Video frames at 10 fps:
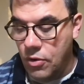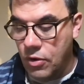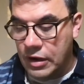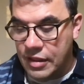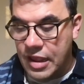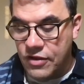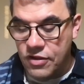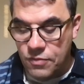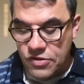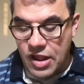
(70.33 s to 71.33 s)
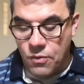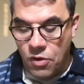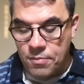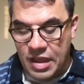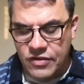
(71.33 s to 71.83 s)
organizations, which I
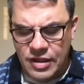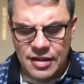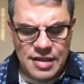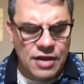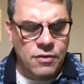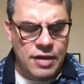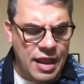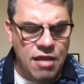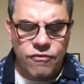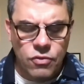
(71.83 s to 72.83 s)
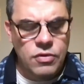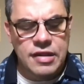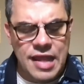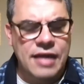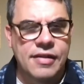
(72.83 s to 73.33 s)
won't mention because I don't have who
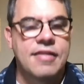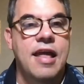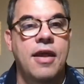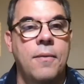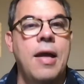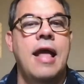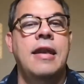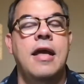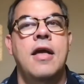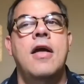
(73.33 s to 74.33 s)
exactly said it when,